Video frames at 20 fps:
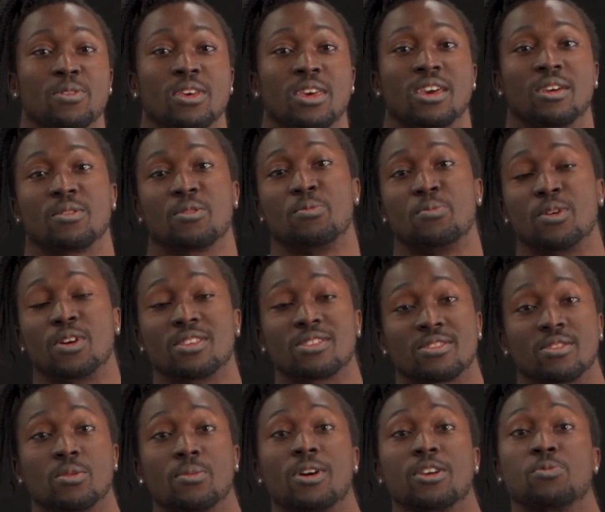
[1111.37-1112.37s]
It brings
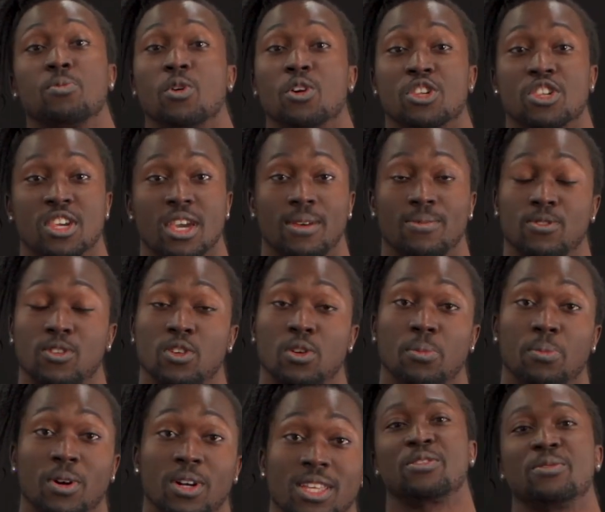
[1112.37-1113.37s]
so much more shape to your
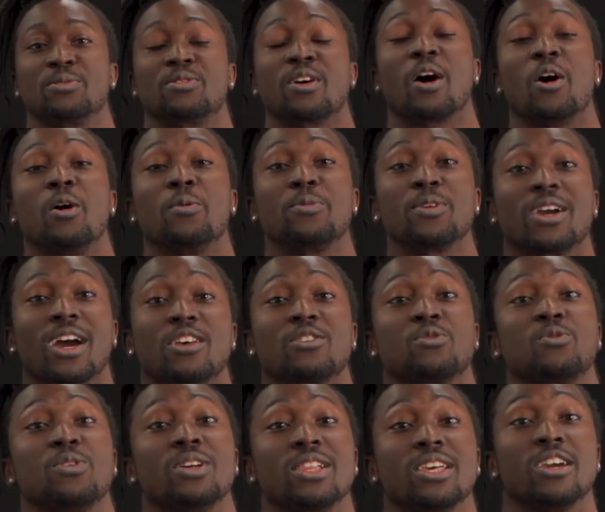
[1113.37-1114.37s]
body. So I hope you guys
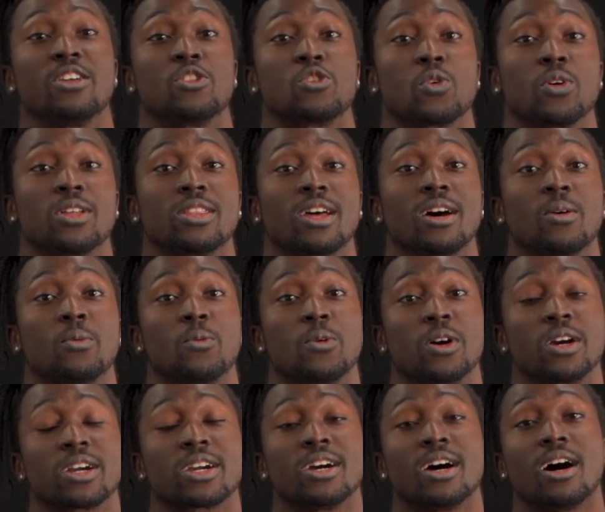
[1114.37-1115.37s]
really enjoyed that
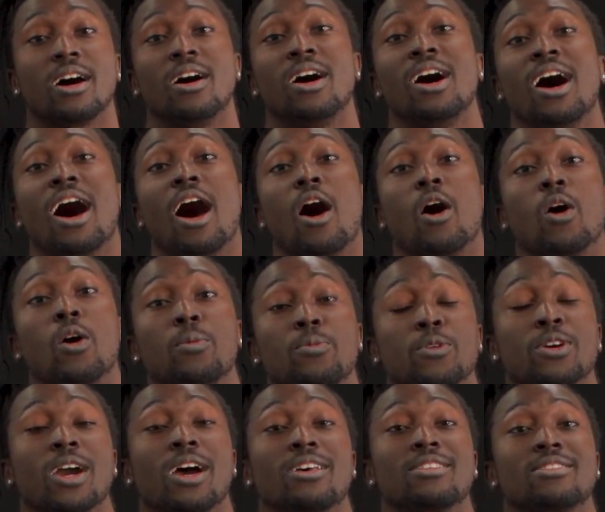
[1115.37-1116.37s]
workout. I hope you
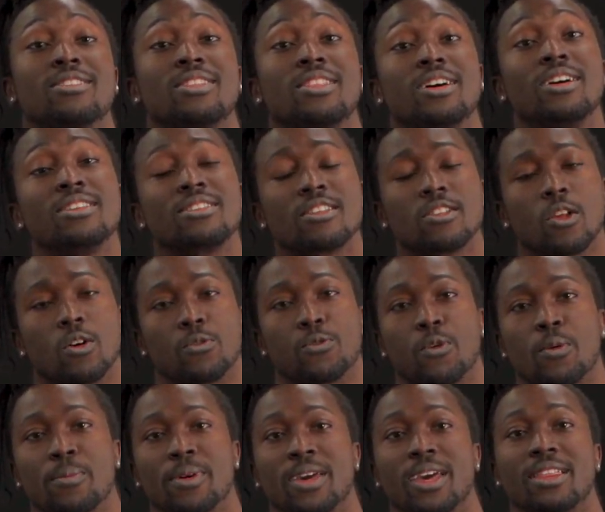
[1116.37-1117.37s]
guys learned a lot
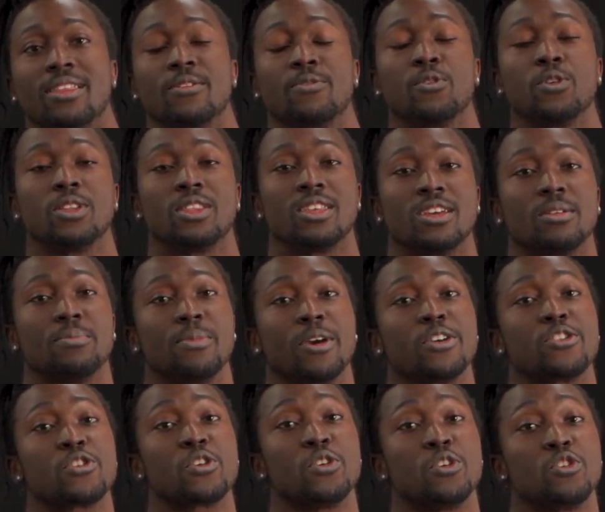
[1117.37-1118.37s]
from it. And if you did,
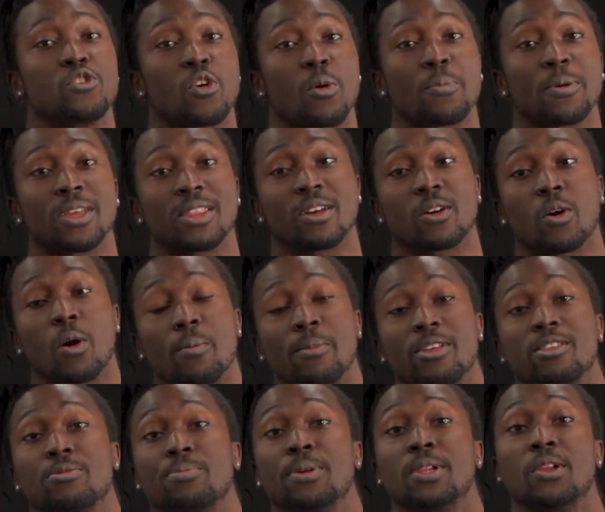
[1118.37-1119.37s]
make sure you drop it in the
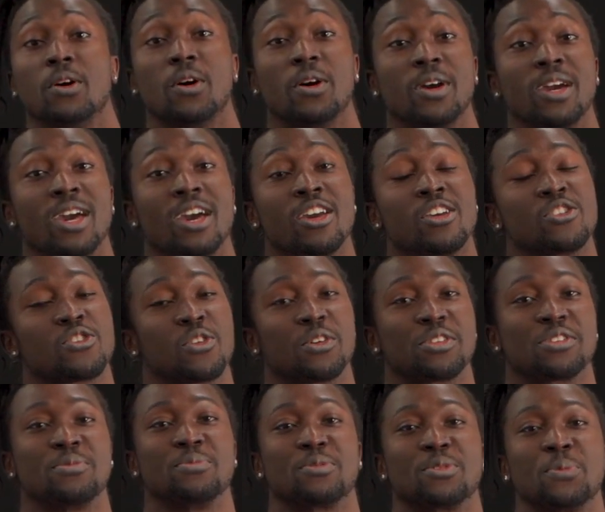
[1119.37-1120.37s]
comments below. Show
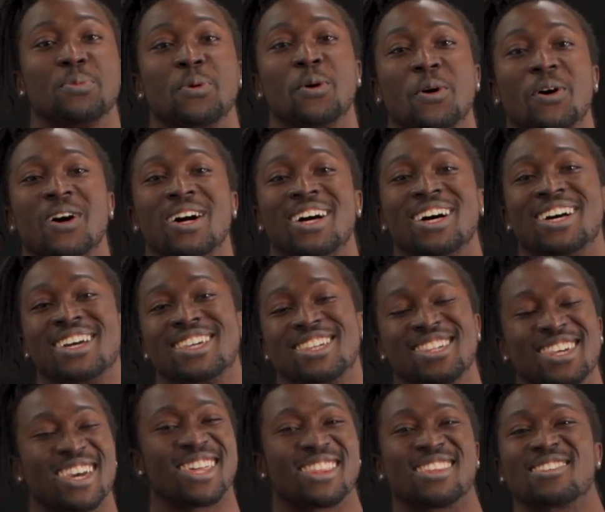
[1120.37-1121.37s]
some support.
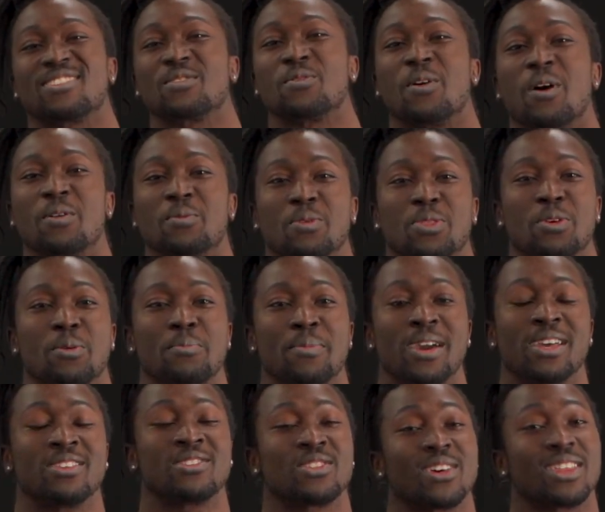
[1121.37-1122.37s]
Share this around with your
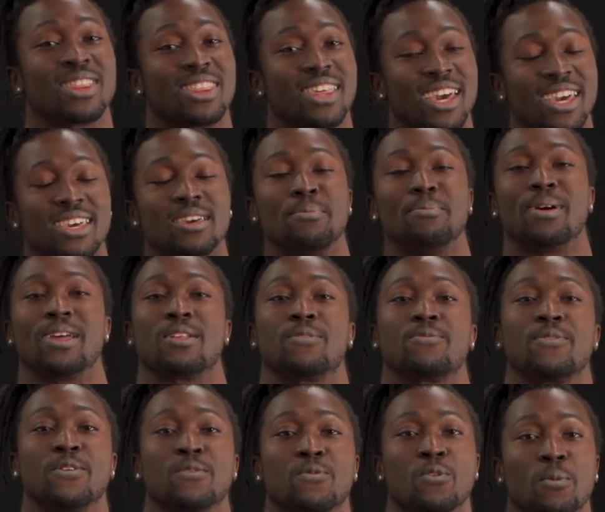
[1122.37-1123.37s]
mates so they can
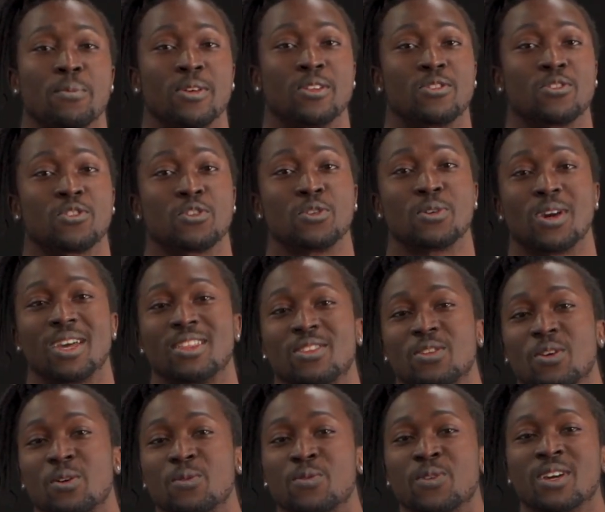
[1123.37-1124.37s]
benefit from it too. And
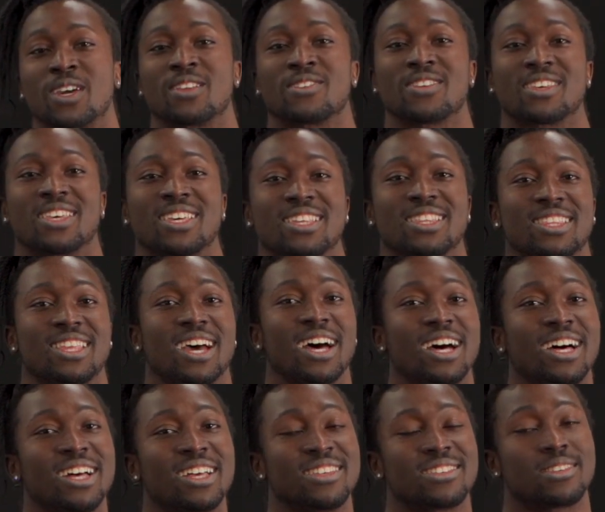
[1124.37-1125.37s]
don't forget to hit
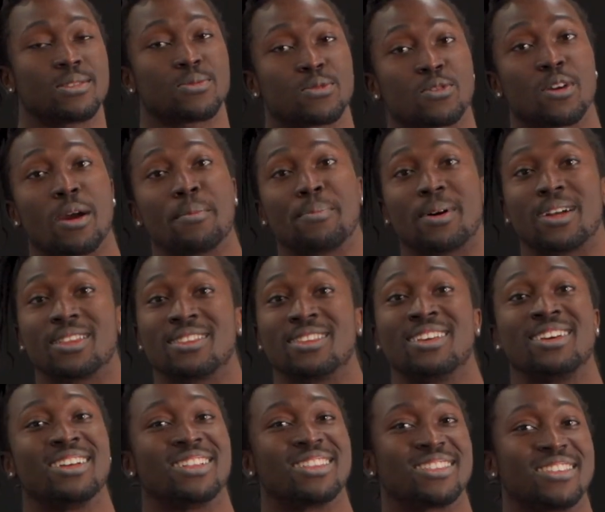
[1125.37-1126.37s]
that subscribe button.
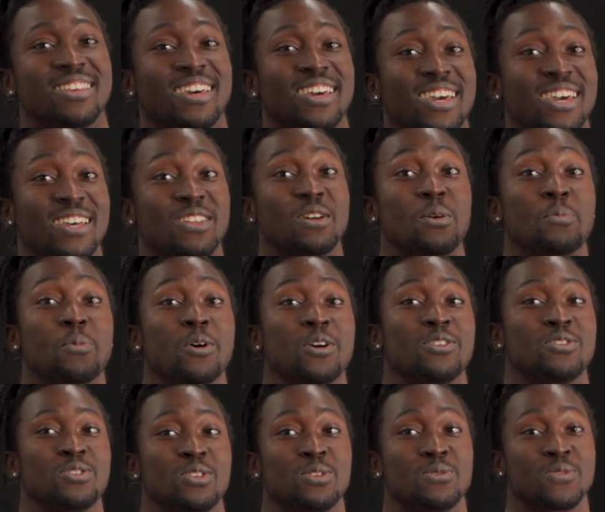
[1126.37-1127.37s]
Turn on
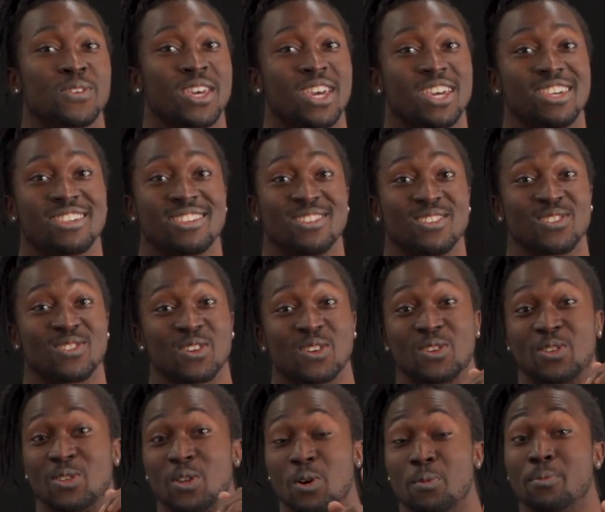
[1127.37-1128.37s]
post notifications so
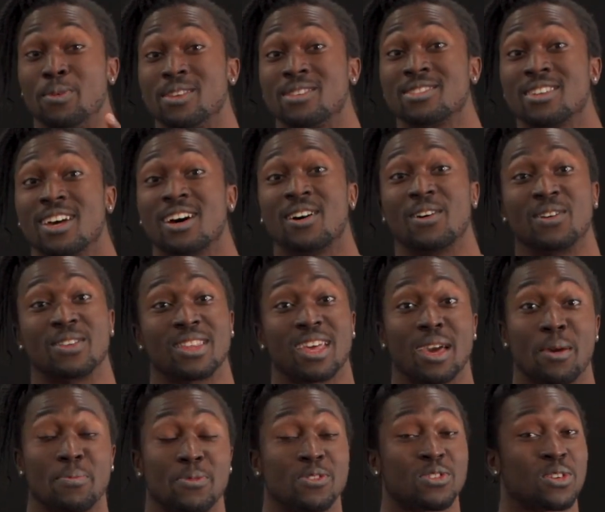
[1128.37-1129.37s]
you don't miss out on
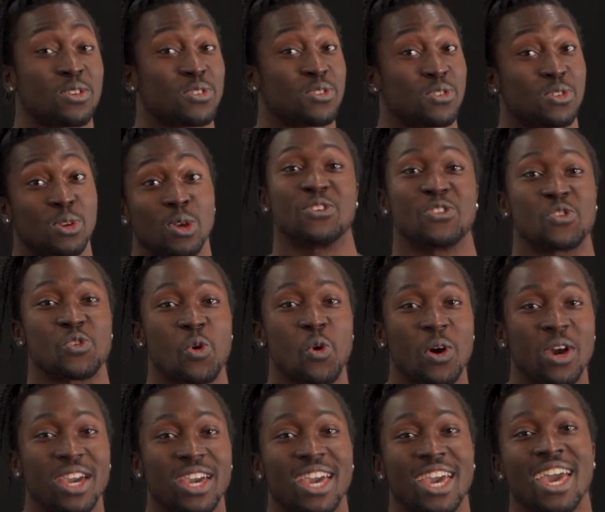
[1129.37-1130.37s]
episode 2.
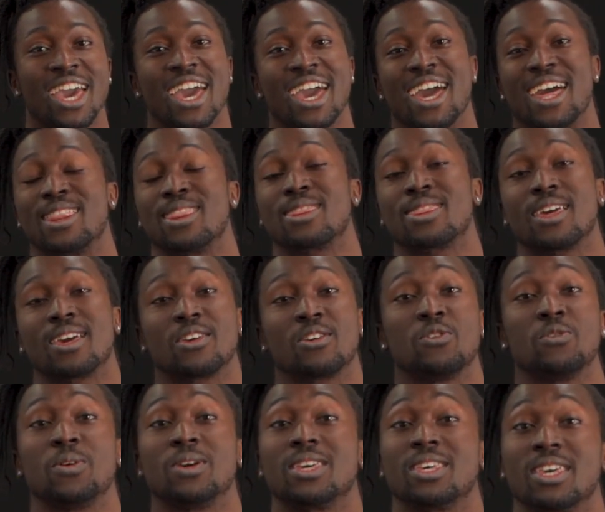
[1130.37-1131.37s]
Enjoy it, and thank
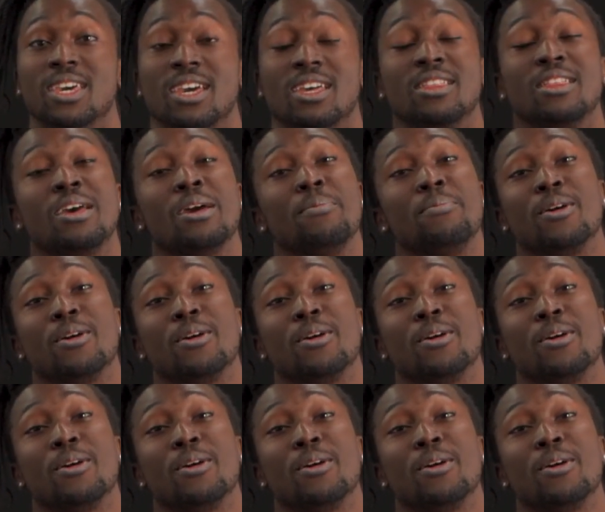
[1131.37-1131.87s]
you again.